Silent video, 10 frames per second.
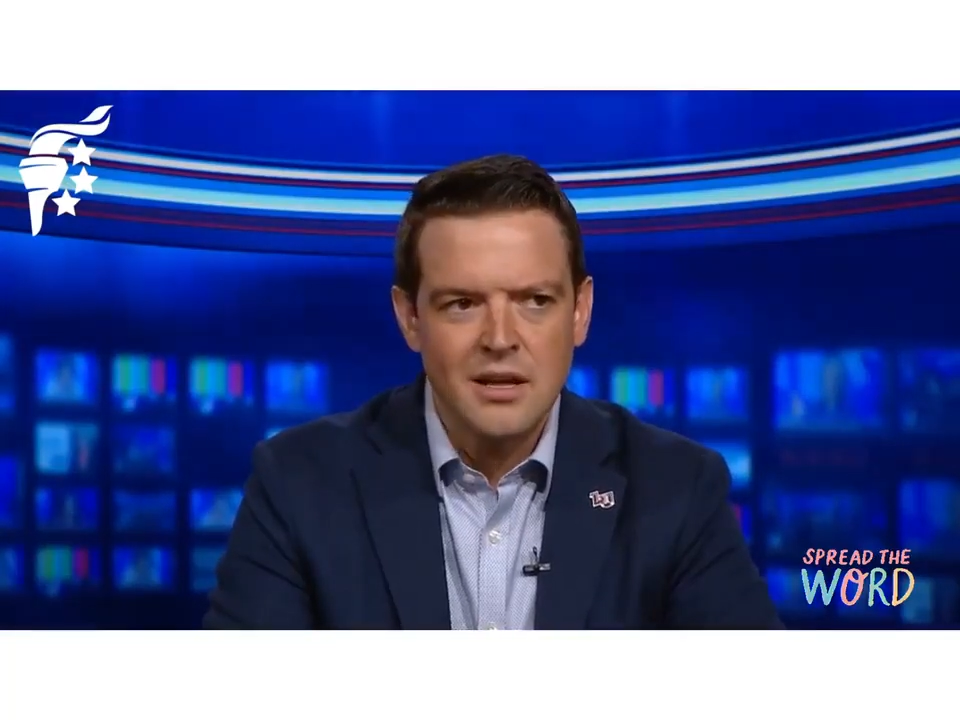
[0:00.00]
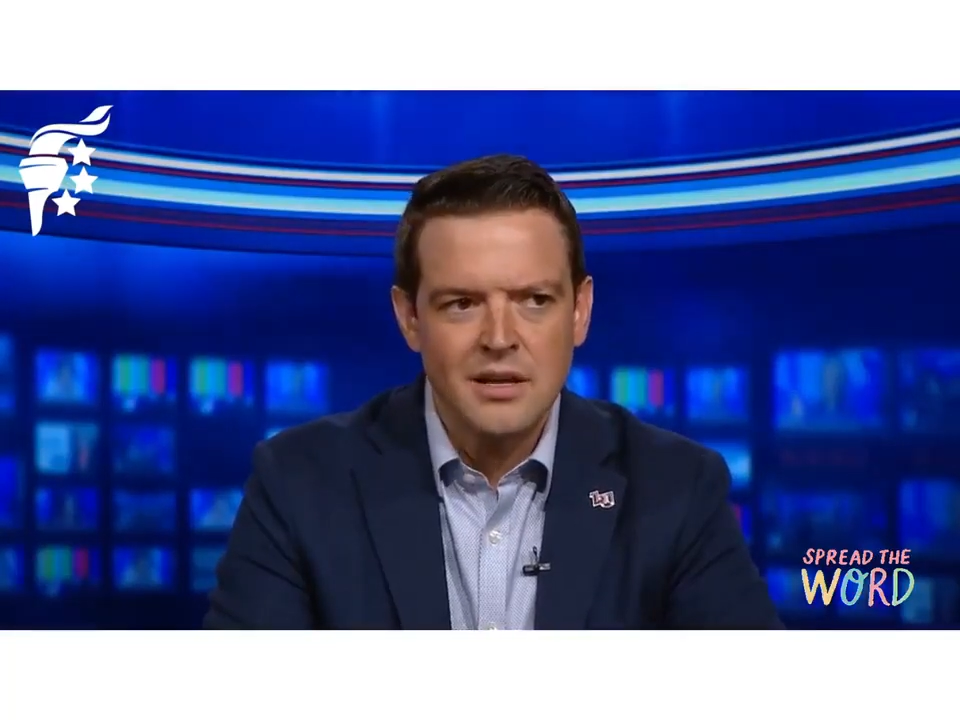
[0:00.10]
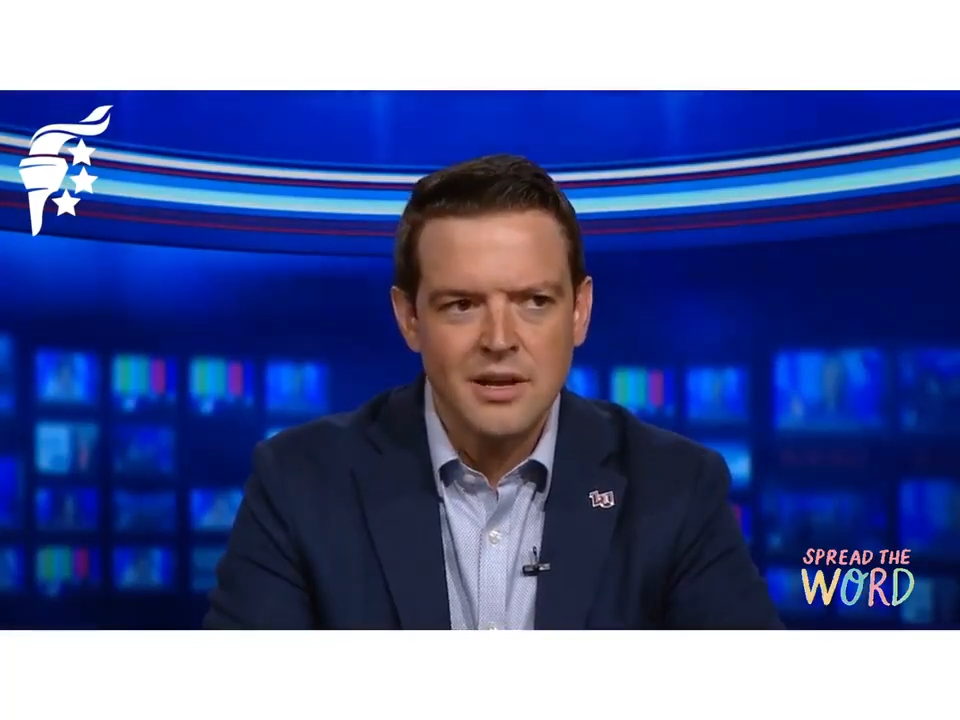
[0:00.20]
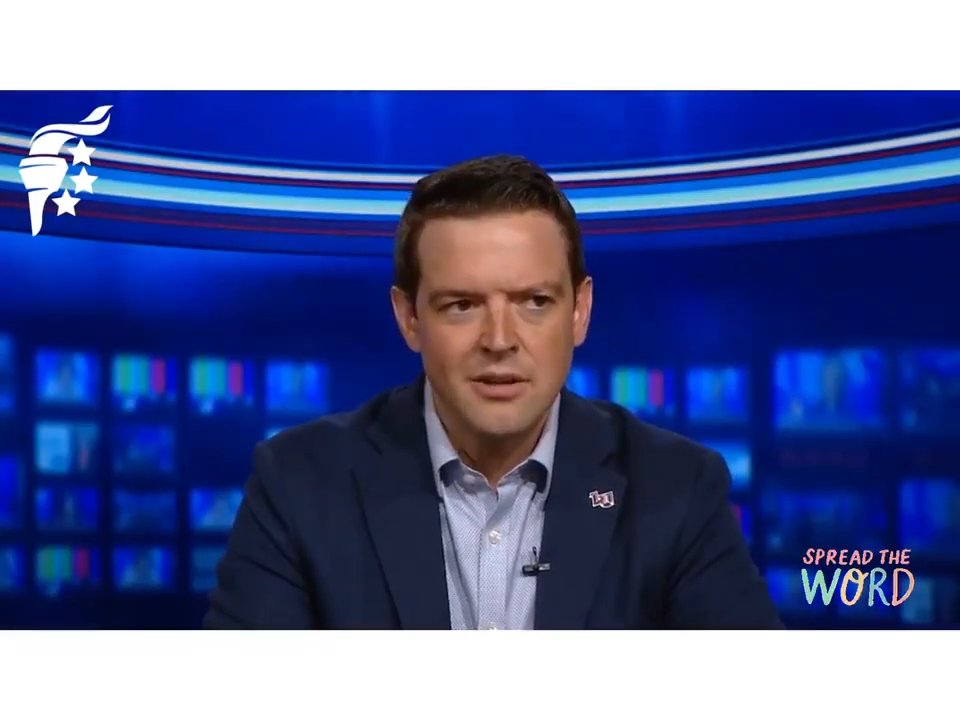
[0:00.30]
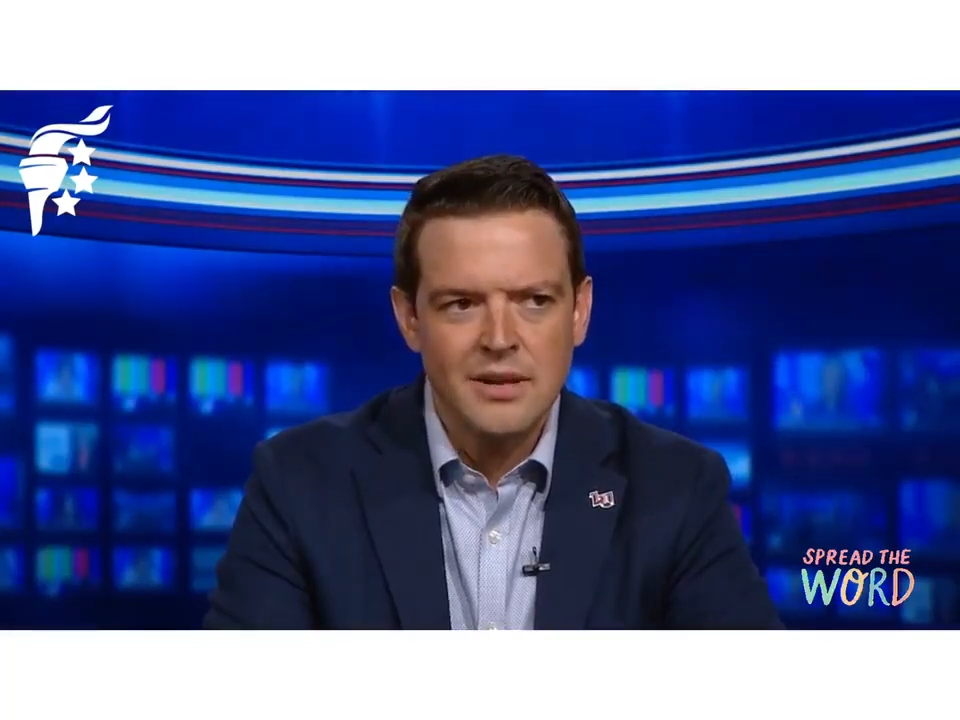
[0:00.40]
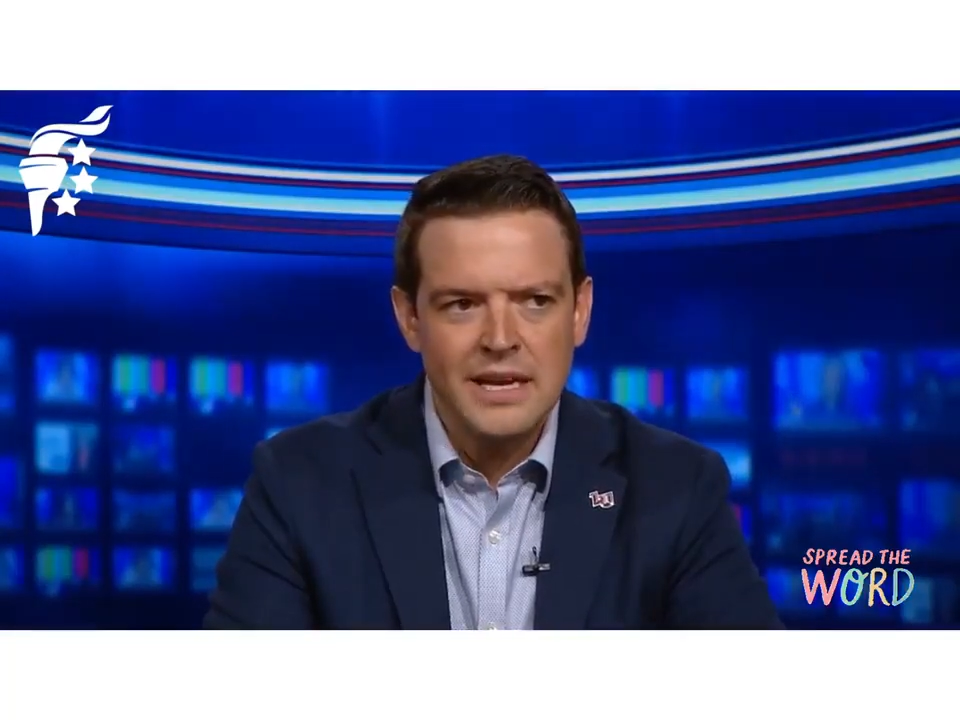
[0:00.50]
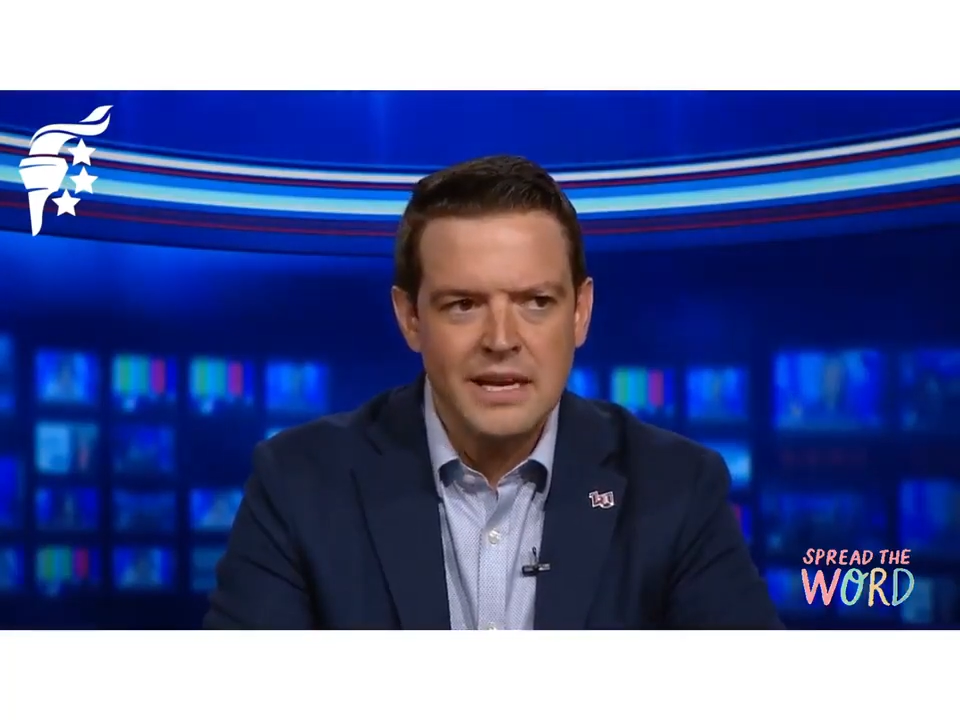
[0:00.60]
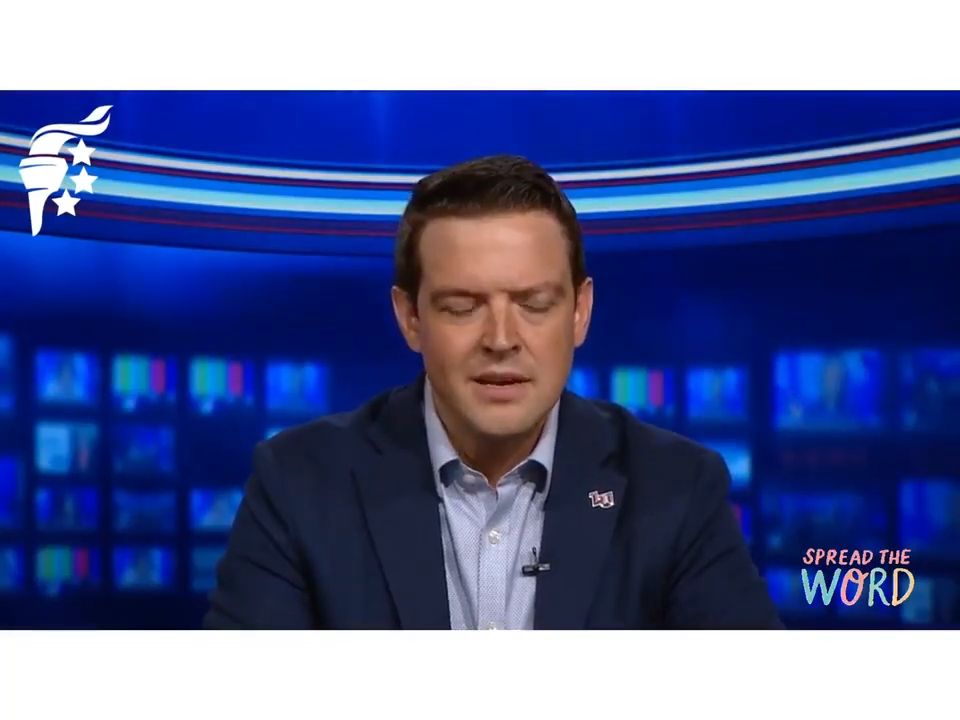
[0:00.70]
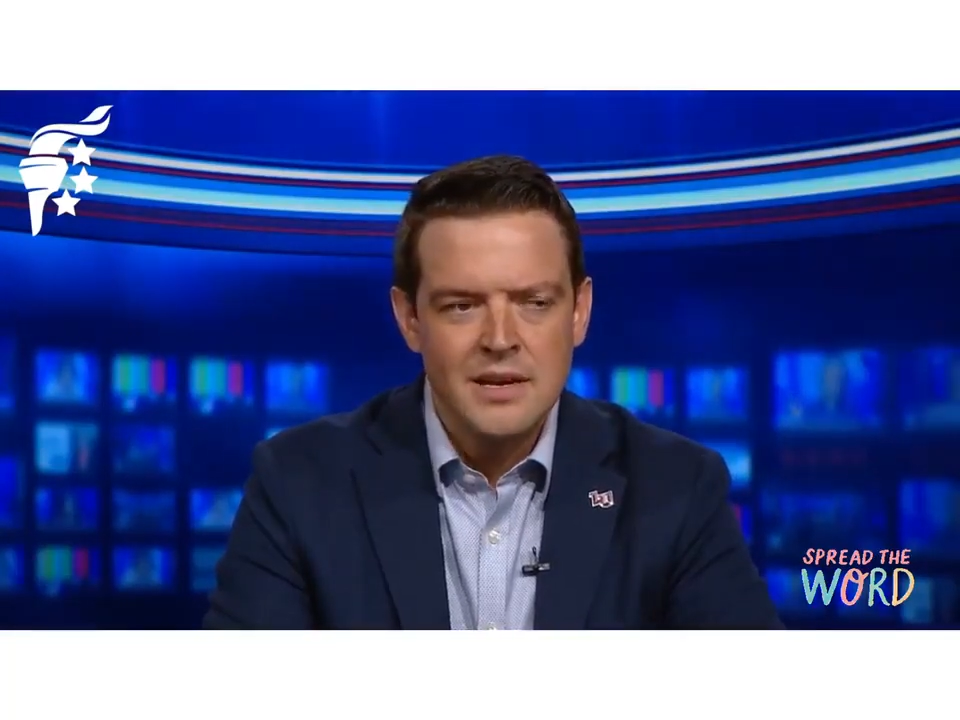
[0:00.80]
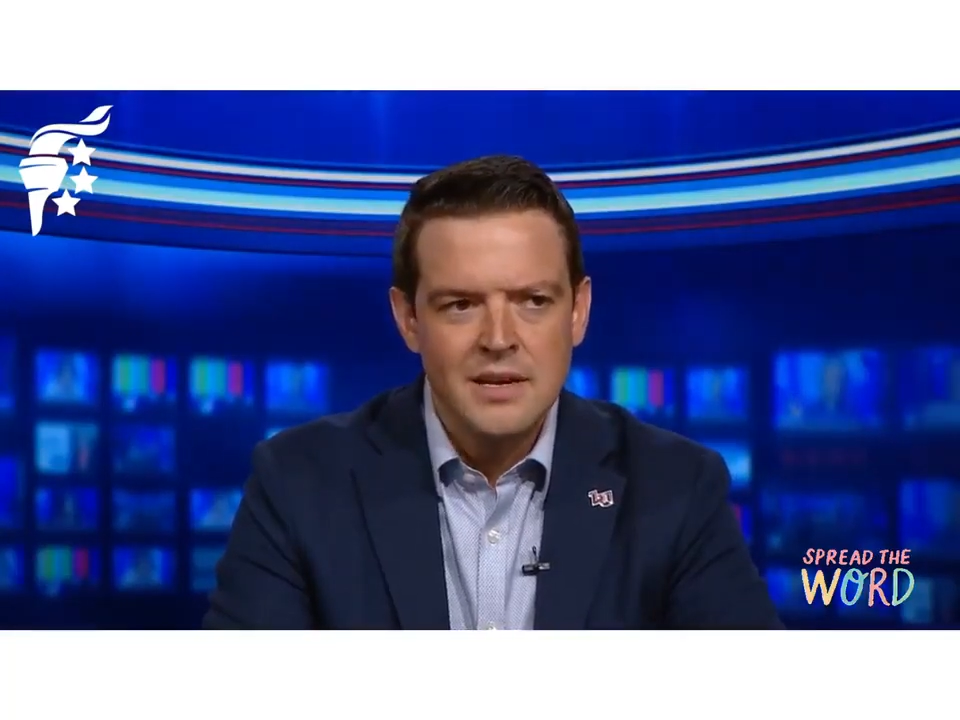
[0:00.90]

clearly